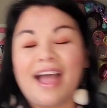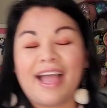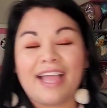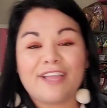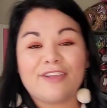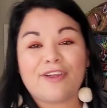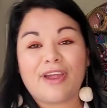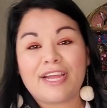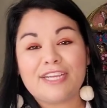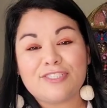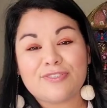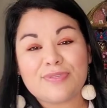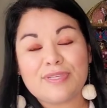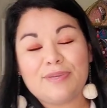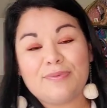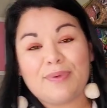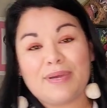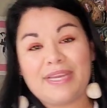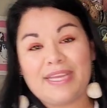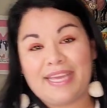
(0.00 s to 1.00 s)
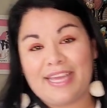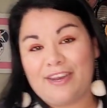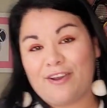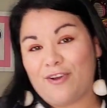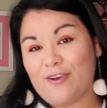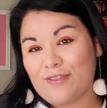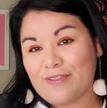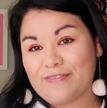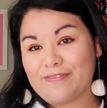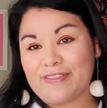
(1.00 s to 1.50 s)
I gradually want to
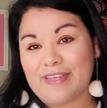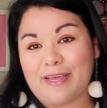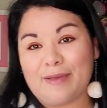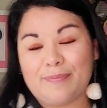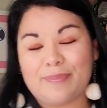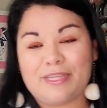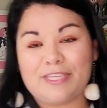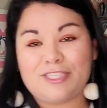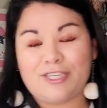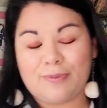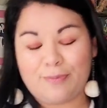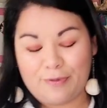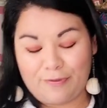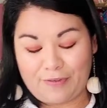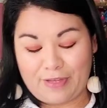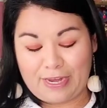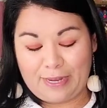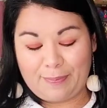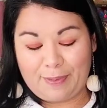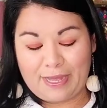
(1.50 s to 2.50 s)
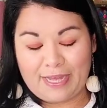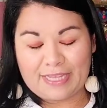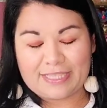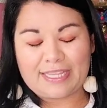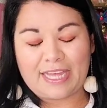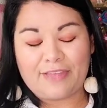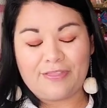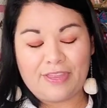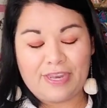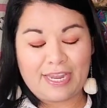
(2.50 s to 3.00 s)
get all of them. The jumbo fanny
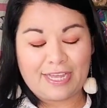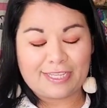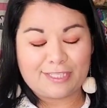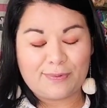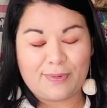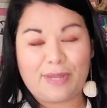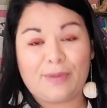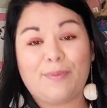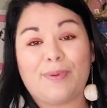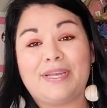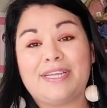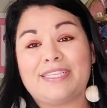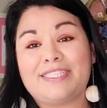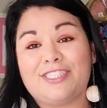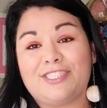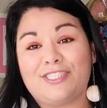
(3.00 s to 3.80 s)
packs. The next one I want